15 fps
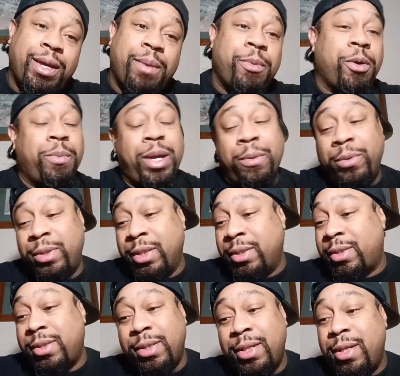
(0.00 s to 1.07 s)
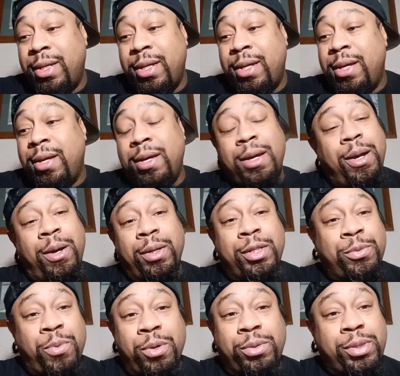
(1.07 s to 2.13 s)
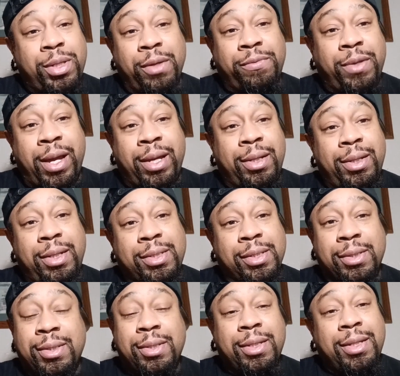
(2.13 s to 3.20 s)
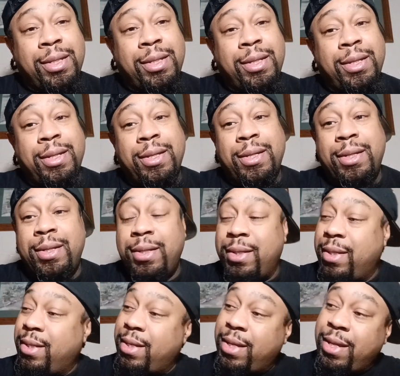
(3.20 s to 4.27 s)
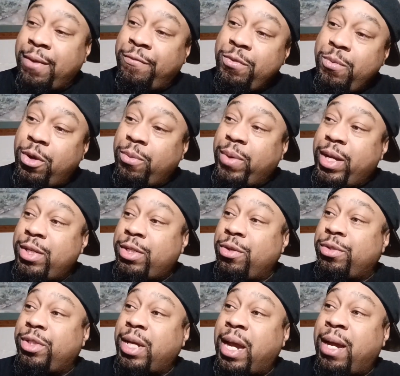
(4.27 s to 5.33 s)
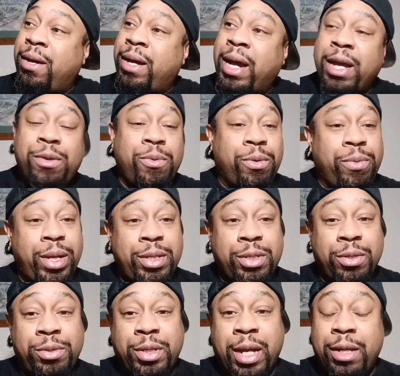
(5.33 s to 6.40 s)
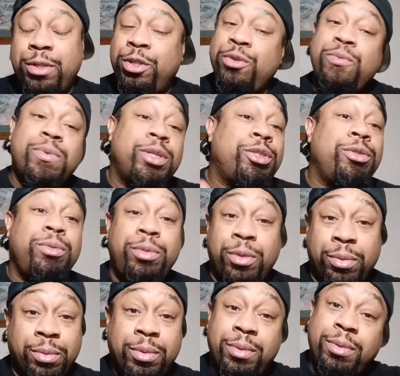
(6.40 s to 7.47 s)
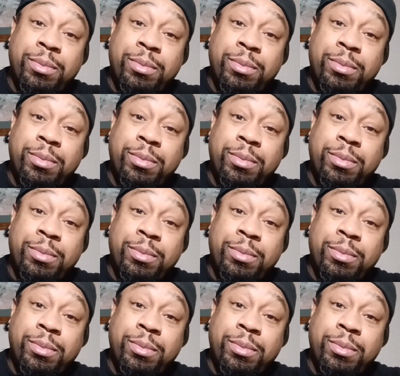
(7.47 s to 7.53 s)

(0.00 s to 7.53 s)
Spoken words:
Come on, man, with this, all this woke stuff. Like, listen, if you want to raise your child, how you want to raise your child, do what you do.